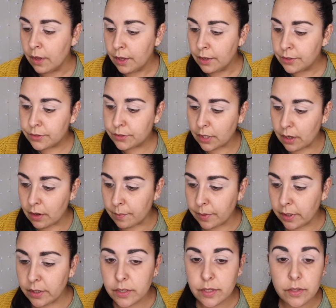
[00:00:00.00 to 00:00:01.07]
So I'm
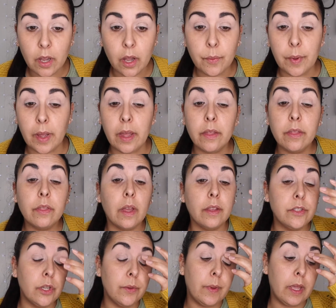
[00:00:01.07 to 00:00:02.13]
going to start with
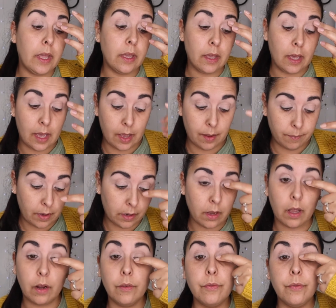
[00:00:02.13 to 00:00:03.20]
doing a
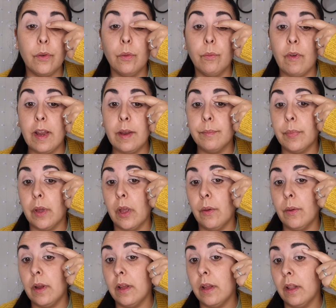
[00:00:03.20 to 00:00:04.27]
colourful
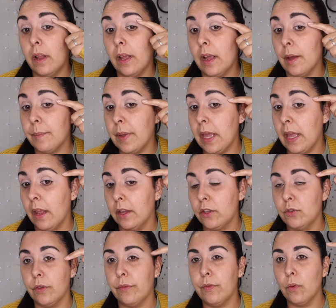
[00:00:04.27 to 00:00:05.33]
rainbow, like up here, like
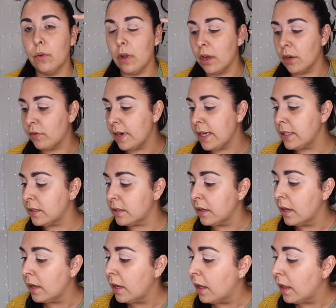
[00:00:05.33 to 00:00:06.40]
do a full cut crease.
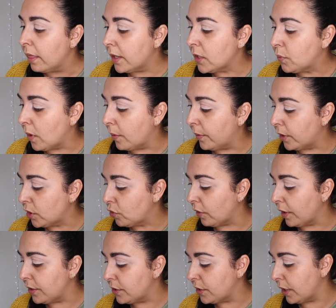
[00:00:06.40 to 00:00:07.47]
That's what I want to
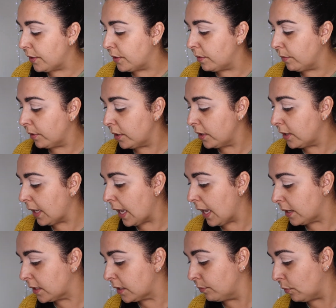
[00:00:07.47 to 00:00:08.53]
try and do. So I'm going to get
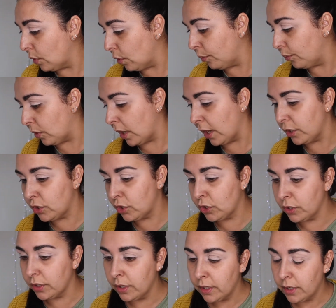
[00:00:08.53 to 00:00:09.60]
a small
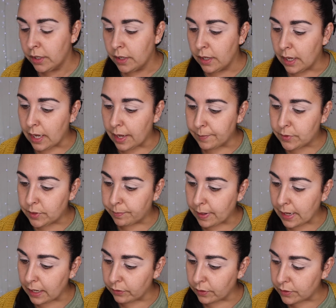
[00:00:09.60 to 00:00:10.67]
brush to
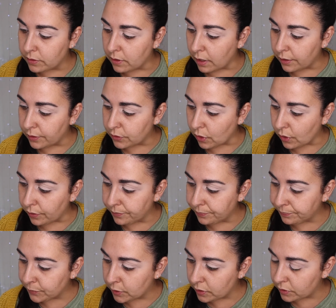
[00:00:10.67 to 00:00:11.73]
pack those colours
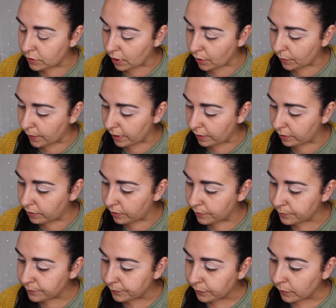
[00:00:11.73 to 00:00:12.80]
on to start with.
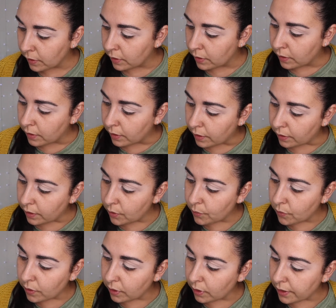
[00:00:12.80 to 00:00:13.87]
And I
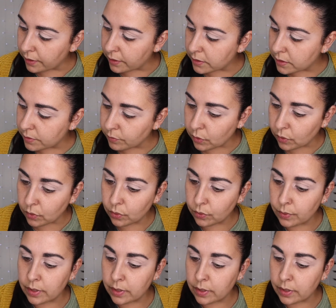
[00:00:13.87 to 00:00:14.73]
want like a small,